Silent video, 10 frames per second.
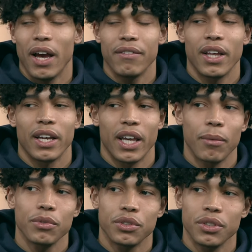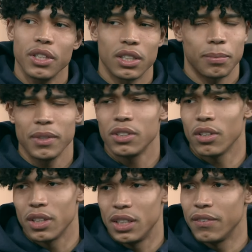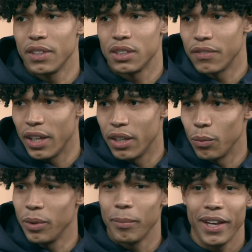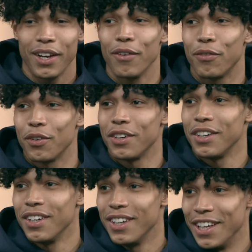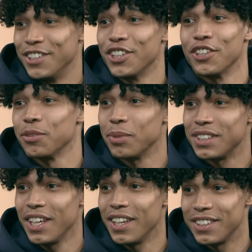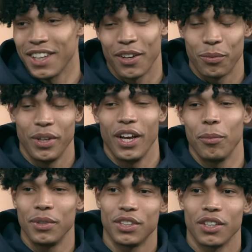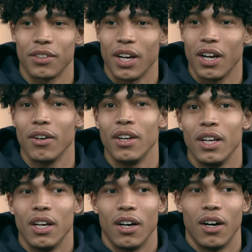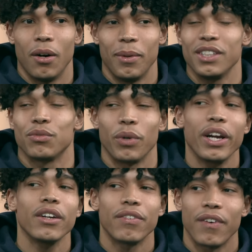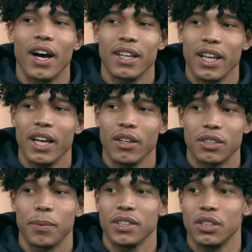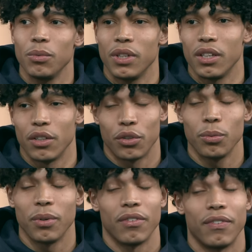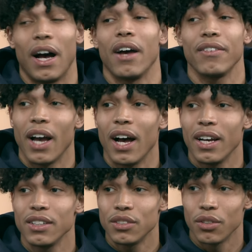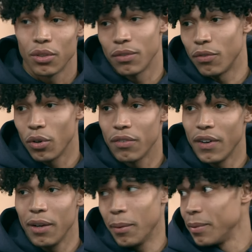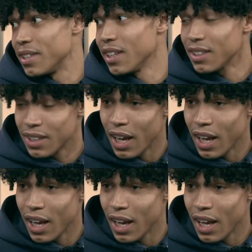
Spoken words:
have that chemistry, especially on the defensive end. We make up for each other's mistakes. Like, we help each other out. And it's rare to find that, especially with a group of five guys, or four or five, maybe six